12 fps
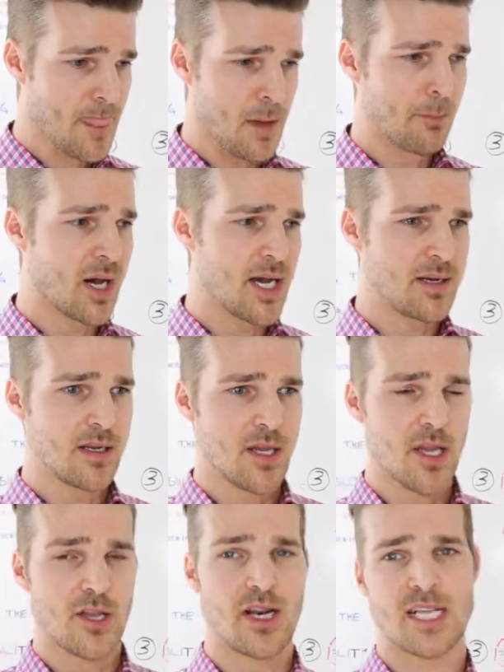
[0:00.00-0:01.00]
But
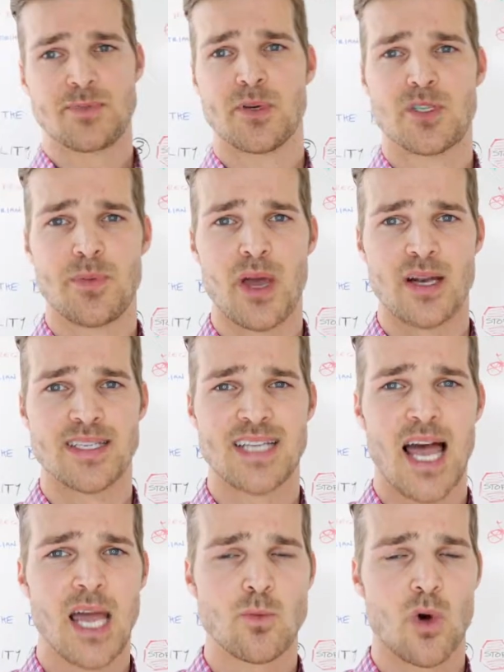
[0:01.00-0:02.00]
you're not supposed to be on a
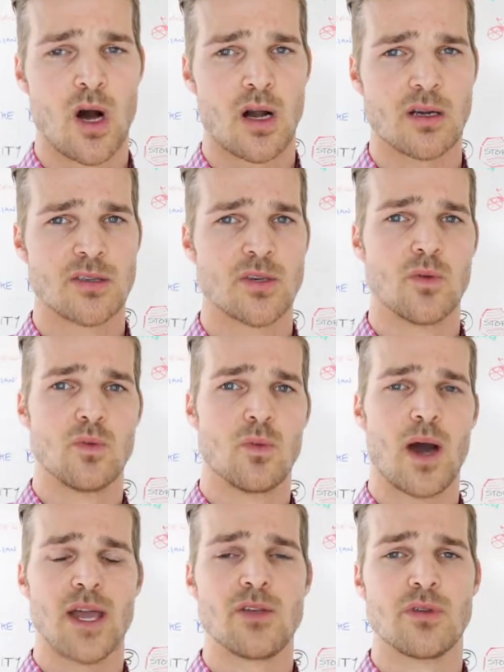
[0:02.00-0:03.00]
sidewalk. So
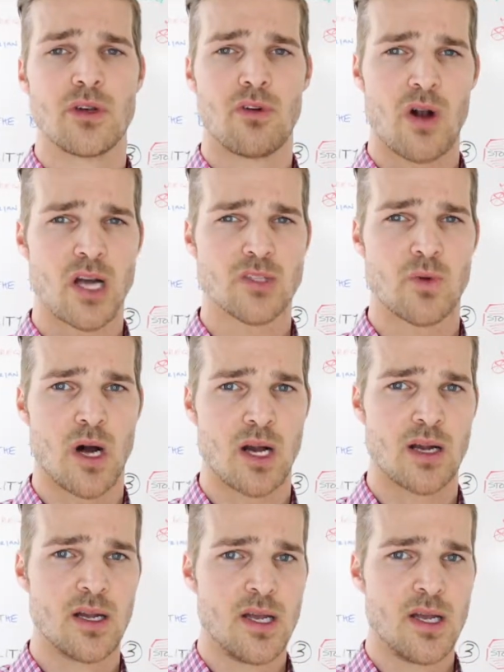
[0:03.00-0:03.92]
why are you in the crosswalk?